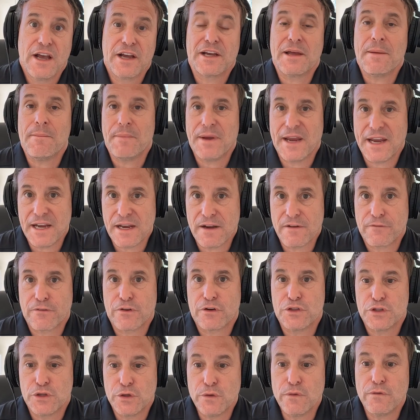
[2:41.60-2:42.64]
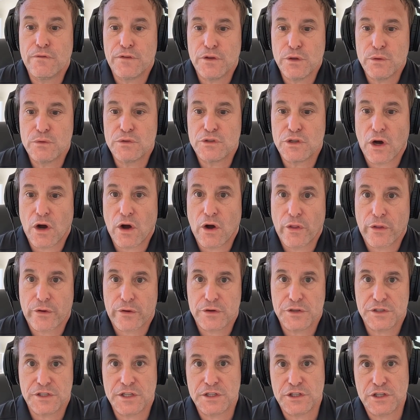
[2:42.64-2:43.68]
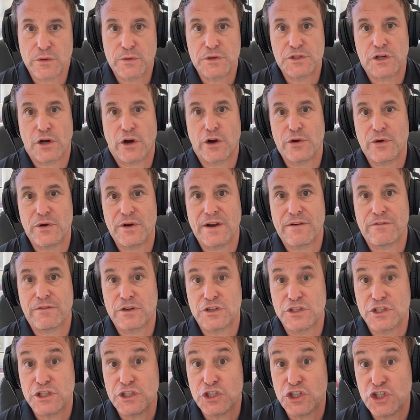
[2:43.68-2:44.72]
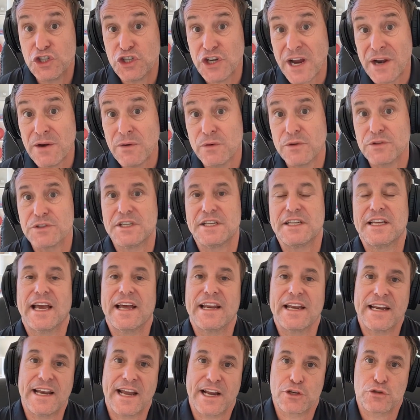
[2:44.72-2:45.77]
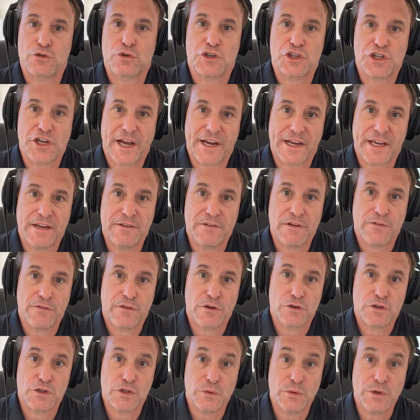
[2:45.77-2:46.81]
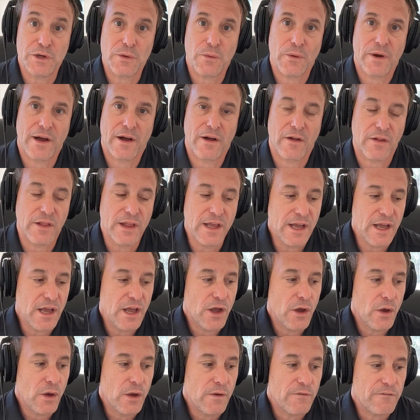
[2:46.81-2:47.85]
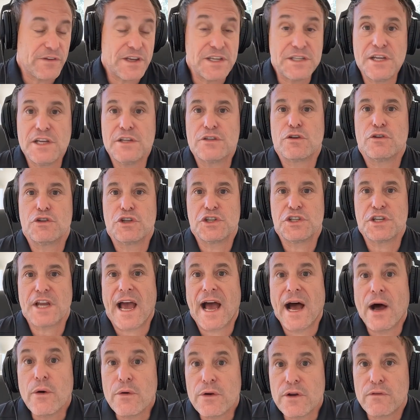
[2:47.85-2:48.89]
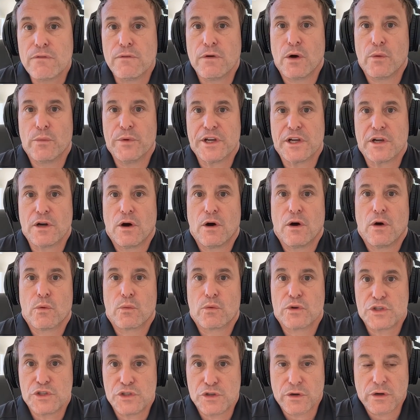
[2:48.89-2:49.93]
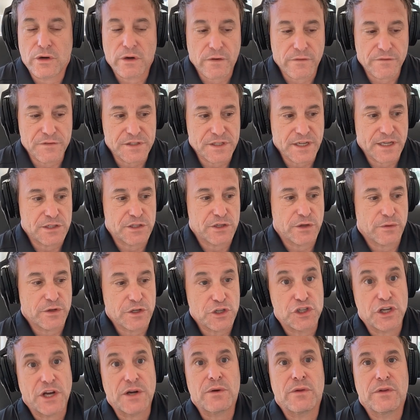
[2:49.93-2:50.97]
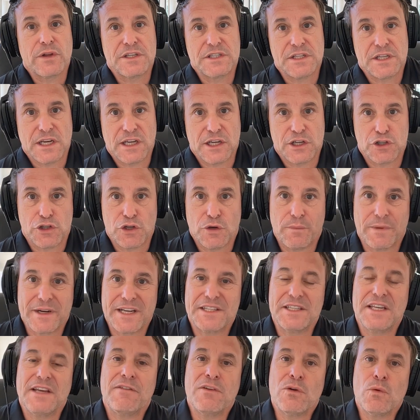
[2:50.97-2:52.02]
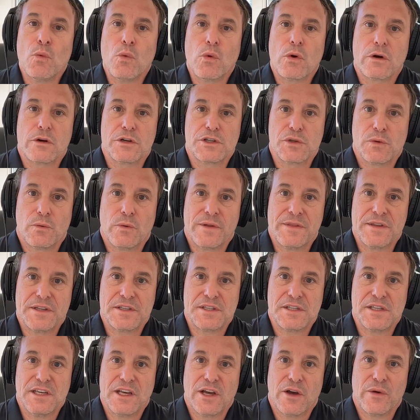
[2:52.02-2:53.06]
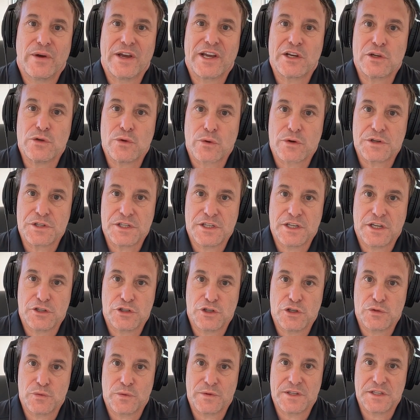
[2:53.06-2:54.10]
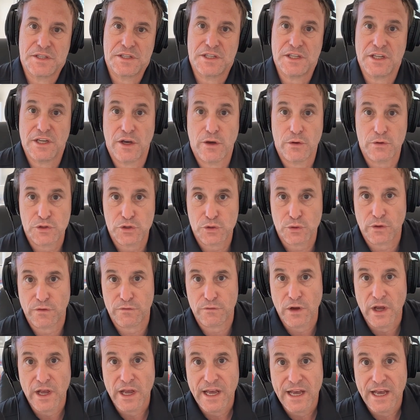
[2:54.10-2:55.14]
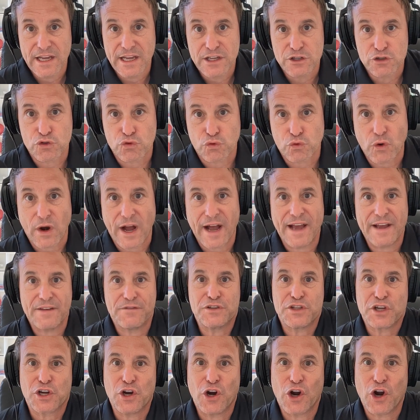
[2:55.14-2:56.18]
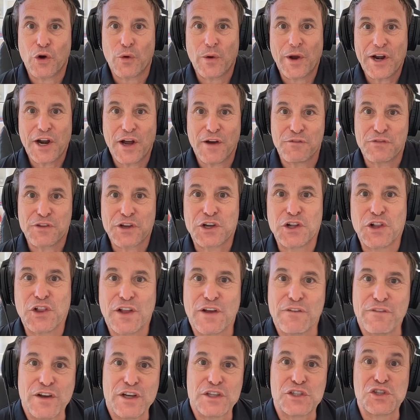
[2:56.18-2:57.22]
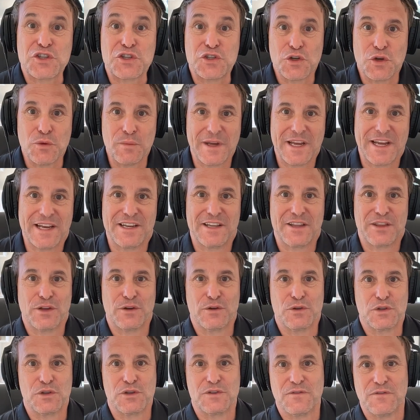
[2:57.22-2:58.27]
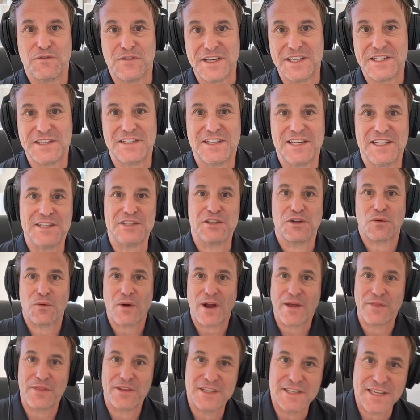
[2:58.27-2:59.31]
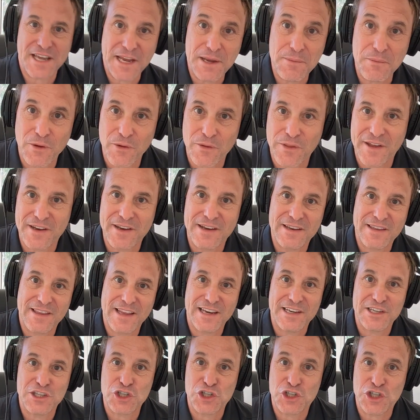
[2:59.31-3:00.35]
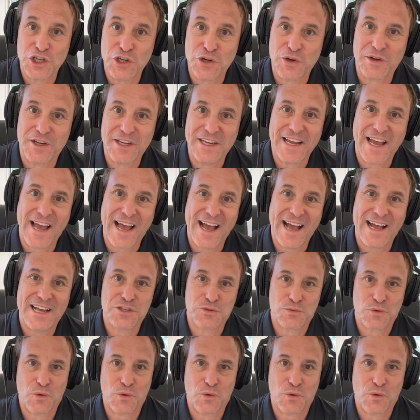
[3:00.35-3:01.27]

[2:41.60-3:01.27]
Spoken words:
competing for too few dollars. And so it's harder than ever to get an extra check, even if you're doing well. VCs are just out of what we call reserves. And so in general, it's an issue, but it's even worse when the CEO ignores the issues, when the CEO sort of drives the car right off the cliff, assuming those VCs around the table that she or he has